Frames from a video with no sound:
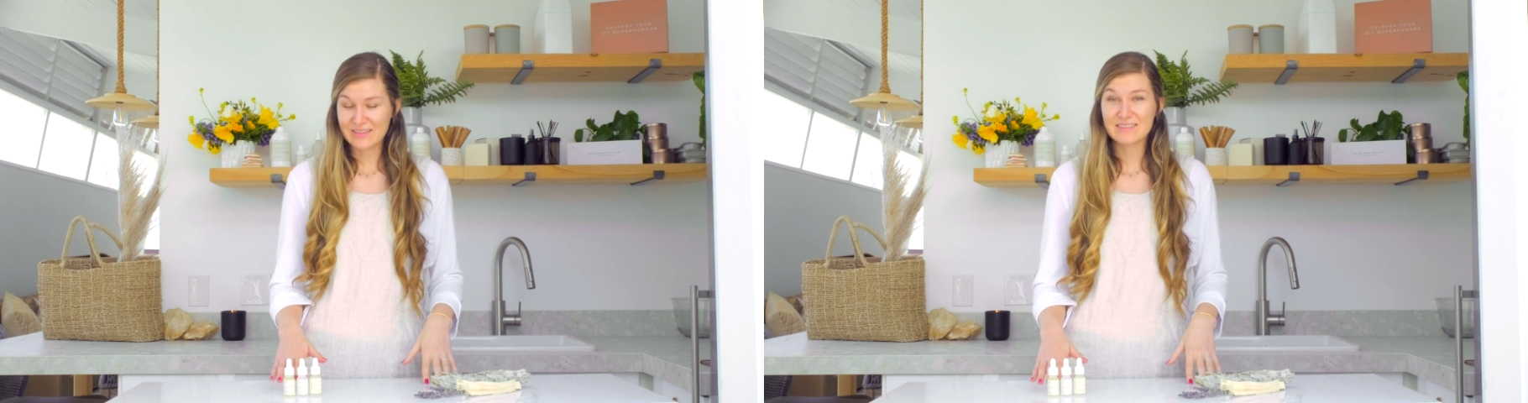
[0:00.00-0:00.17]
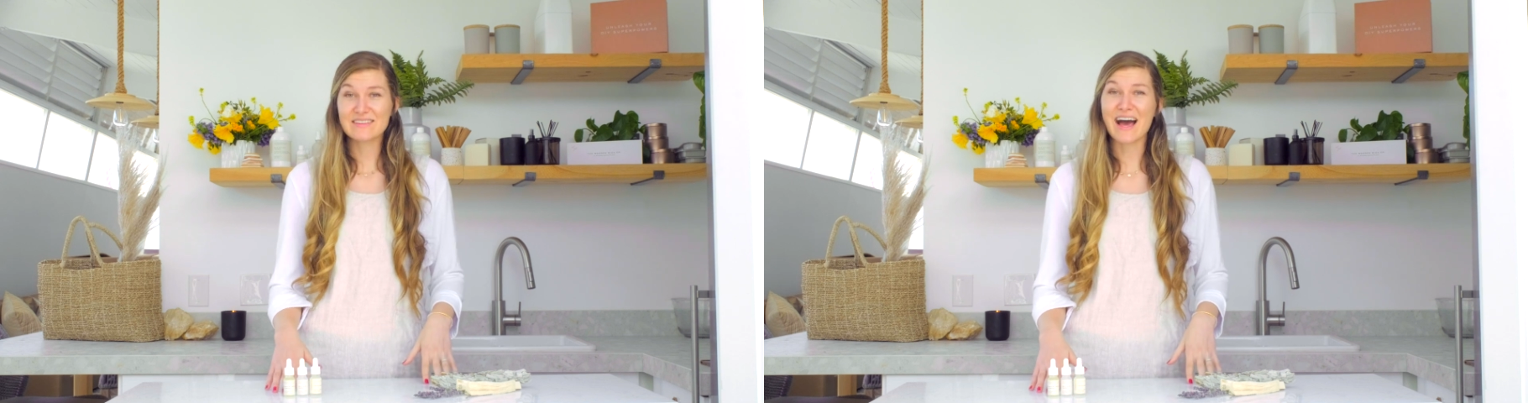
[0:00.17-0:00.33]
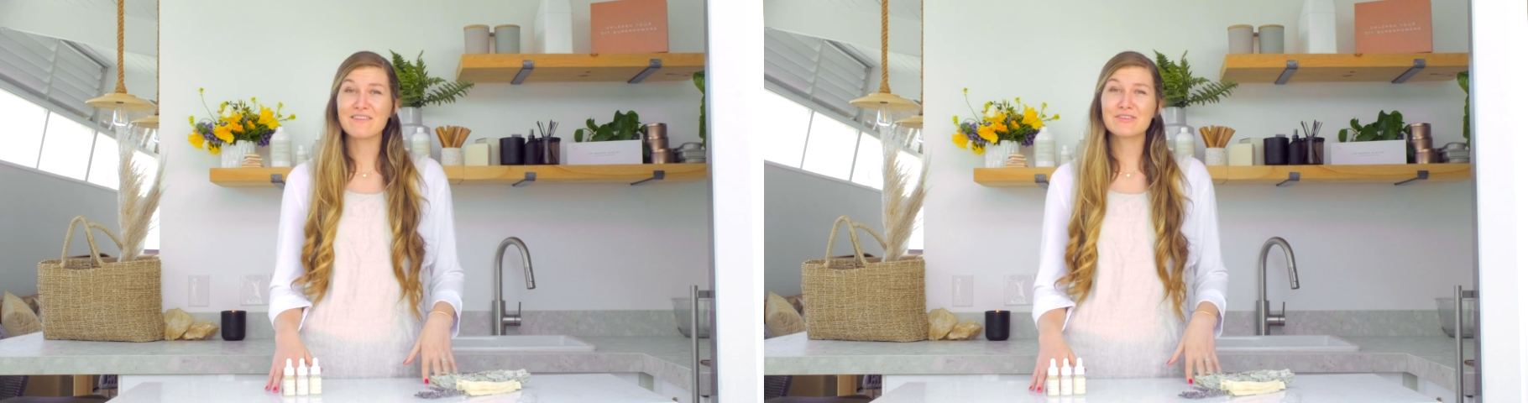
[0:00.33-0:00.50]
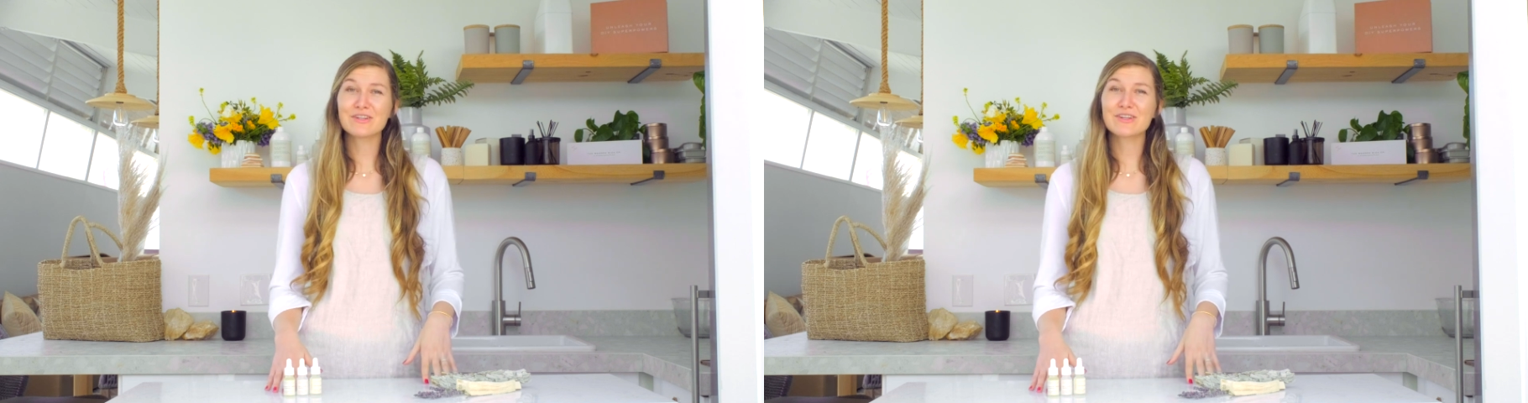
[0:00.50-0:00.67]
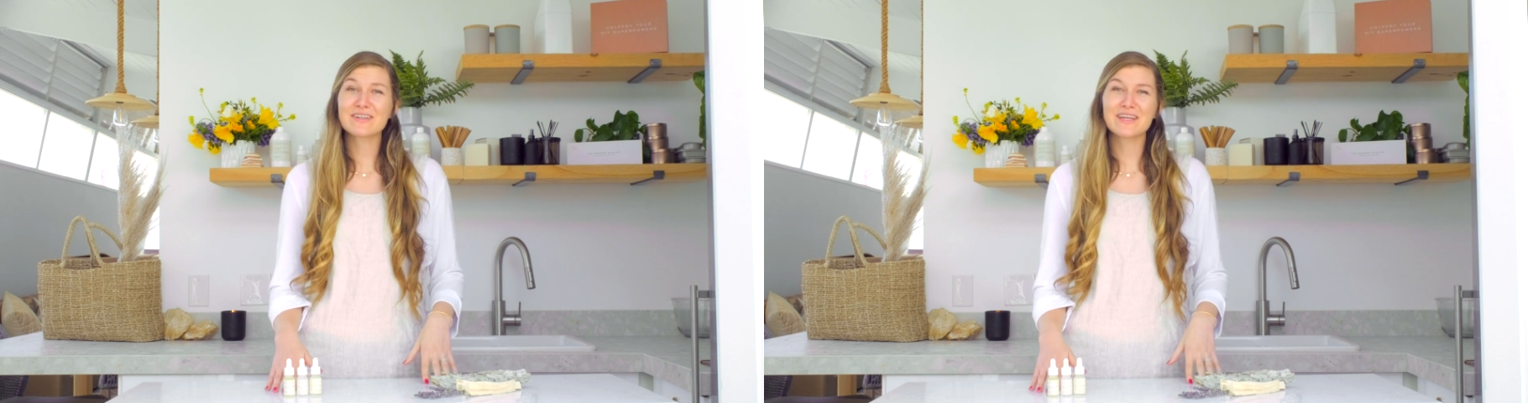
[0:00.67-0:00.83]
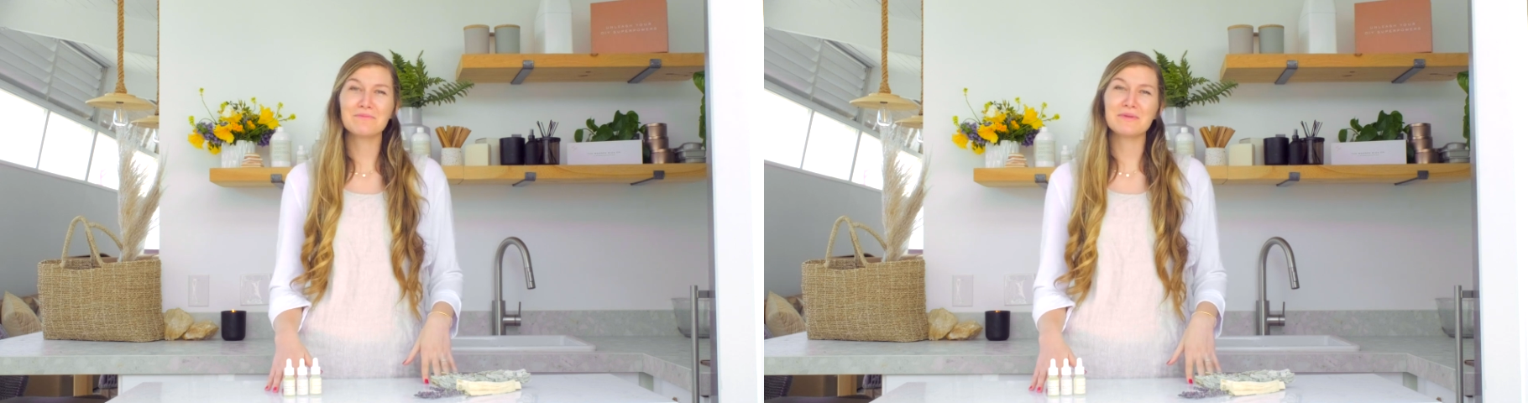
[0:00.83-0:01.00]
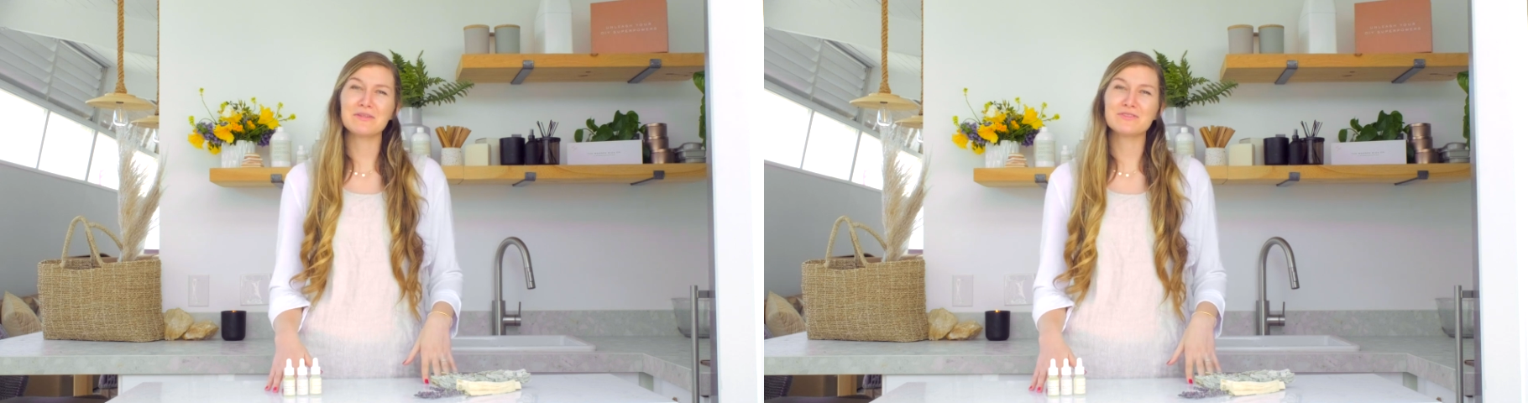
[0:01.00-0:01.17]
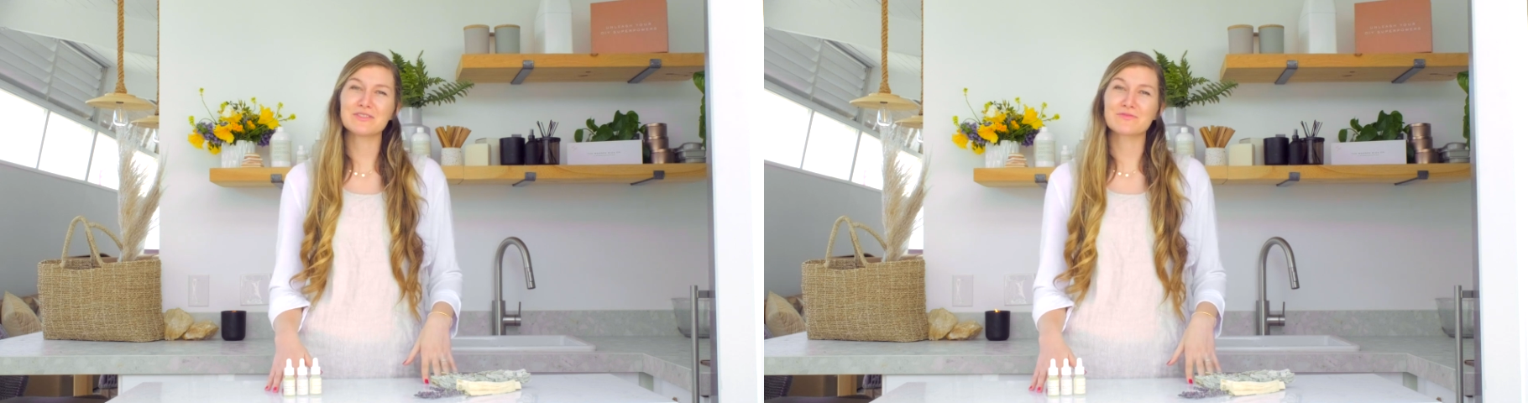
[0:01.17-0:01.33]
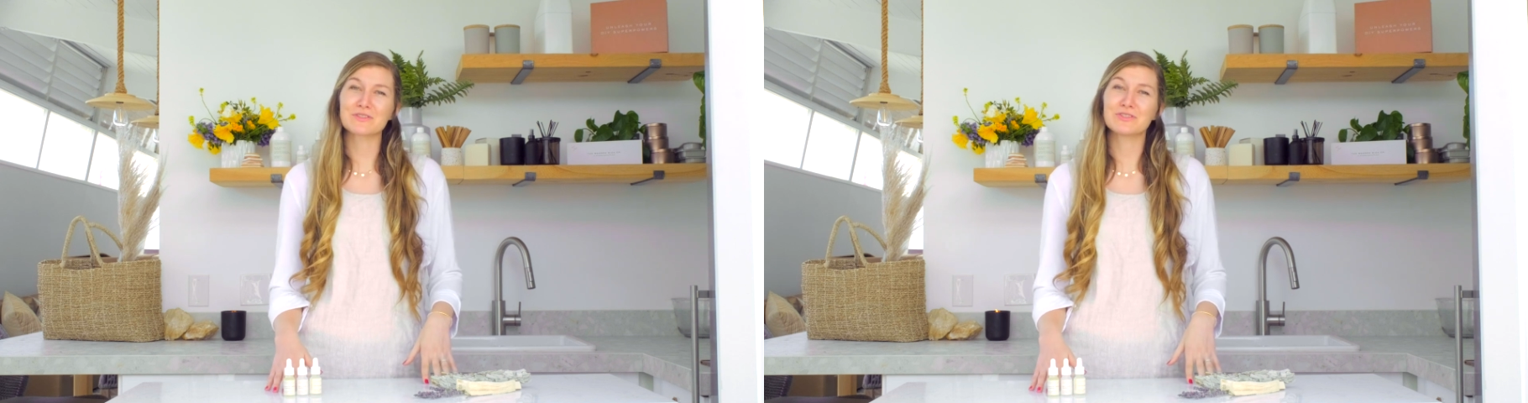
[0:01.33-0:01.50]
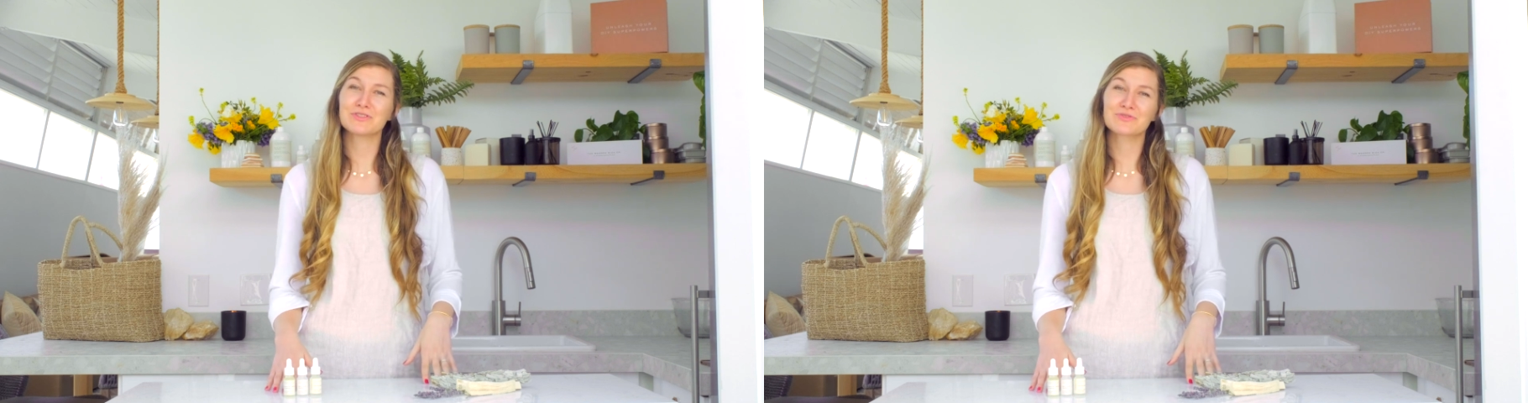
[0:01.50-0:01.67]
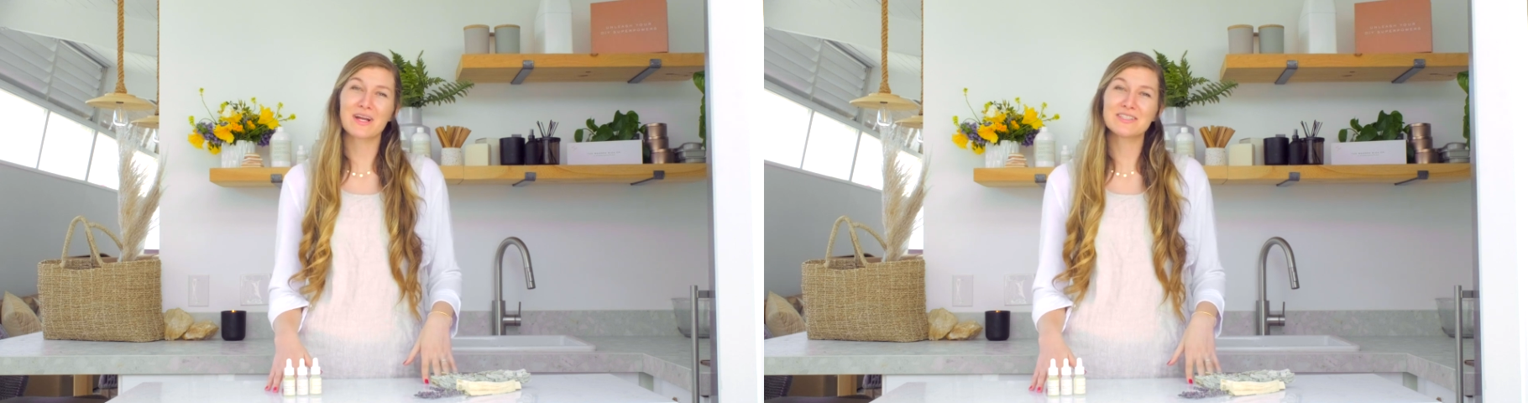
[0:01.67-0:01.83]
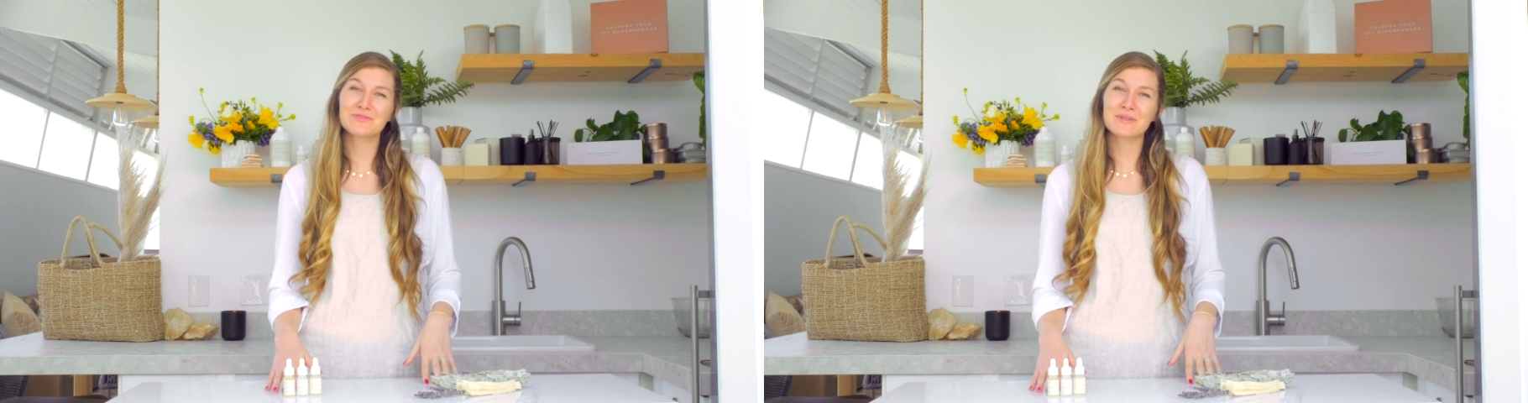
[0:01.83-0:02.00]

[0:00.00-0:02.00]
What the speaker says: Lavender can be used for stress